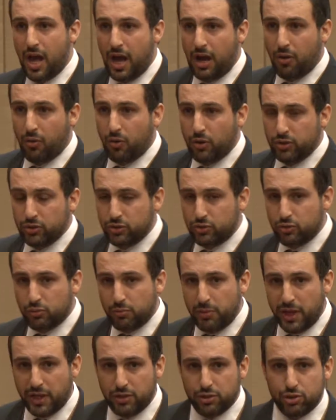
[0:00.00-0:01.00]
I want
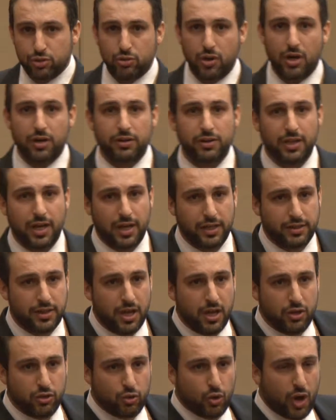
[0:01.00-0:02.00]
to make sure that
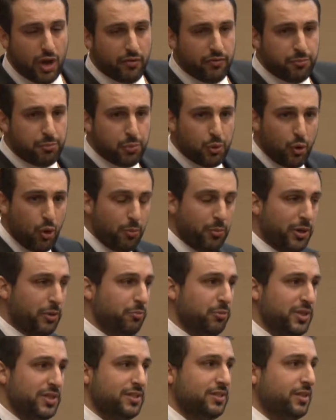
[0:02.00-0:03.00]
you have
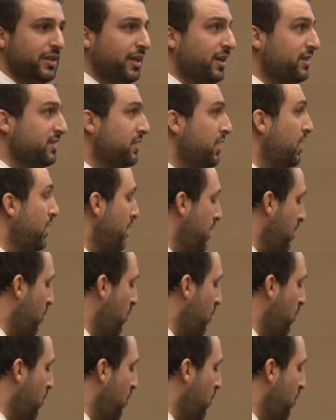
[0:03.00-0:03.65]
proper business